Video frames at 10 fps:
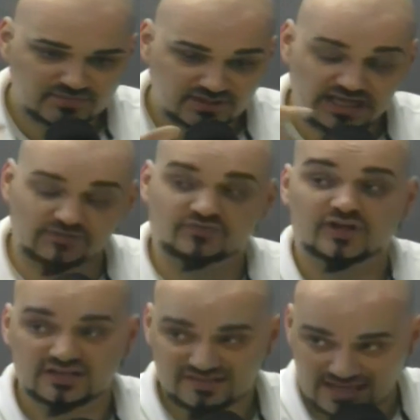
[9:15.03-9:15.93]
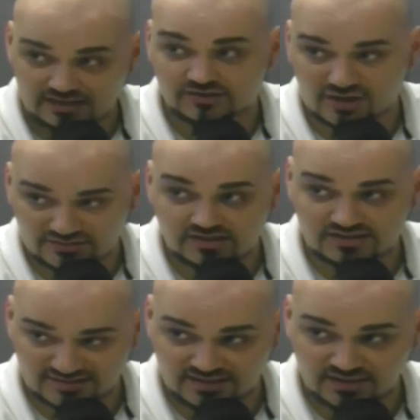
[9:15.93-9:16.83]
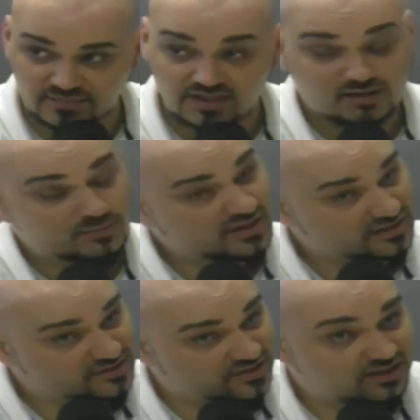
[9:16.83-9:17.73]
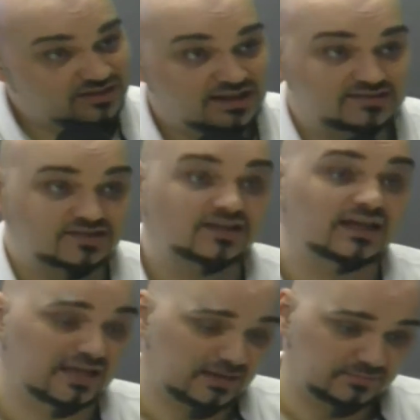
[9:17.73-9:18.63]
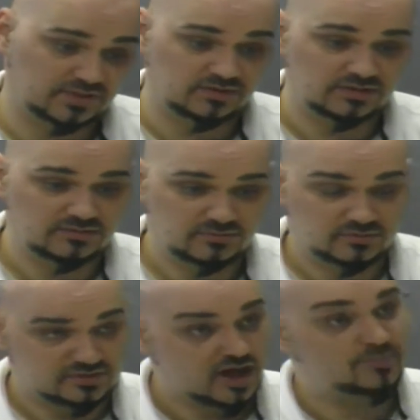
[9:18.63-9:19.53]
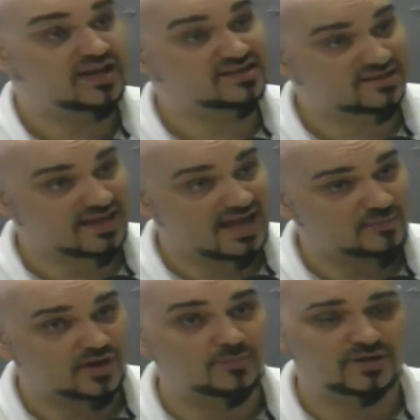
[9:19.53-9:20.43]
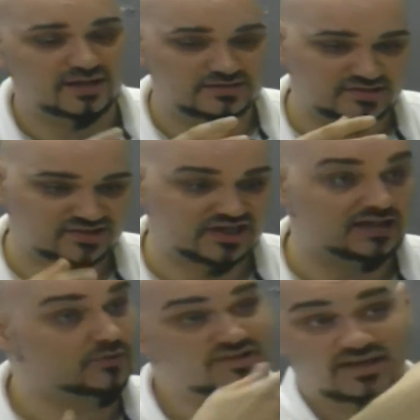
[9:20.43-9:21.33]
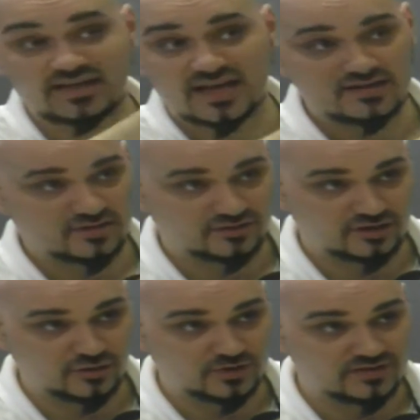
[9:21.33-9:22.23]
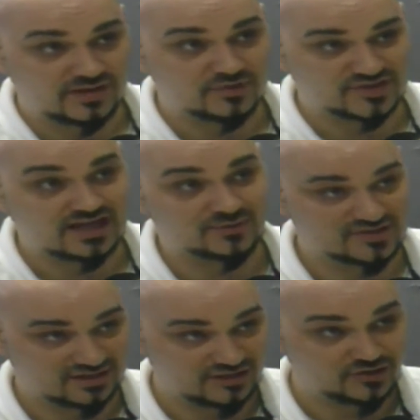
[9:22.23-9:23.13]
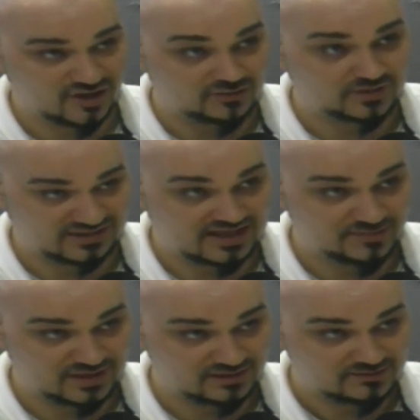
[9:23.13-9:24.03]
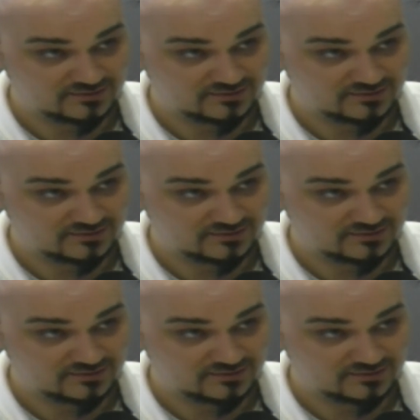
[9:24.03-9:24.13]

influx talent onto this team, but he's seen that, uh, again, up against the cap, up against salaries that he had nothing to do with, that were salaries that he took on when he came in.